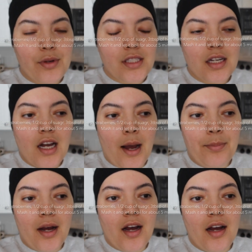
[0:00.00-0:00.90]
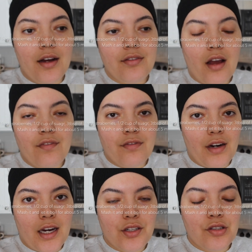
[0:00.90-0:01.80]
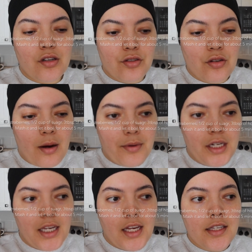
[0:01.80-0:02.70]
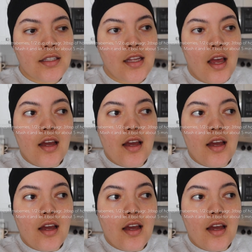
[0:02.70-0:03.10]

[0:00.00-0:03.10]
was a cup of fresh strawberries